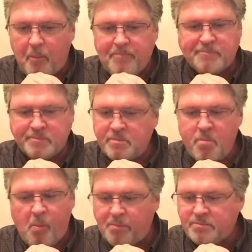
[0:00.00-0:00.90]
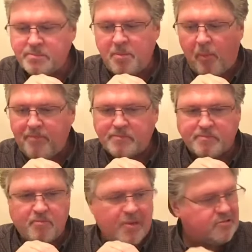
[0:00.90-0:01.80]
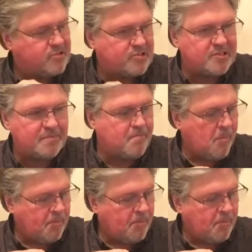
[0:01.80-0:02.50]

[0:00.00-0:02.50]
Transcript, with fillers: Mm-hmm. That's the same.